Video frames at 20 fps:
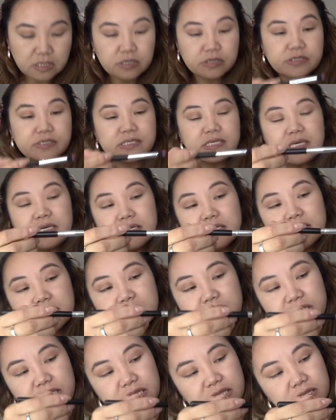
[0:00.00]
You see,
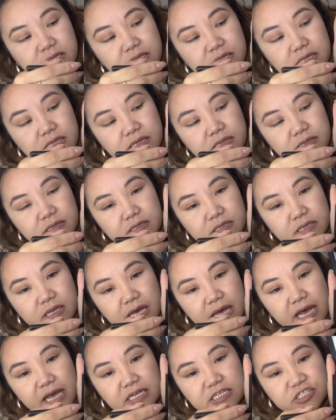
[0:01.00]

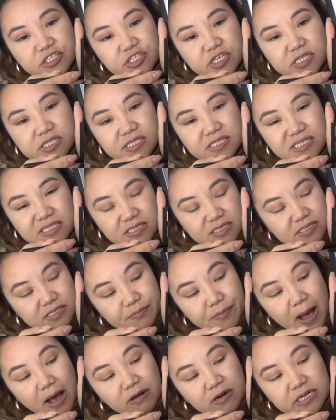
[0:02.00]
it's just
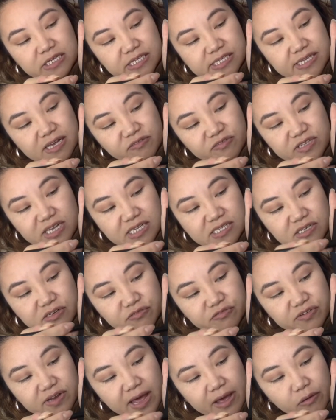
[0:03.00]
the powder itself
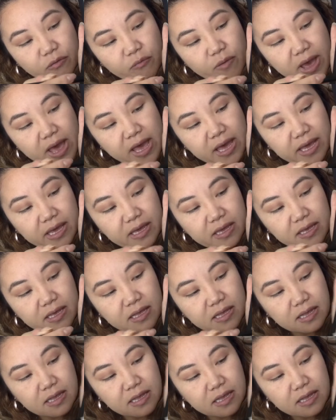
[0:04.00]
doesn't fly away.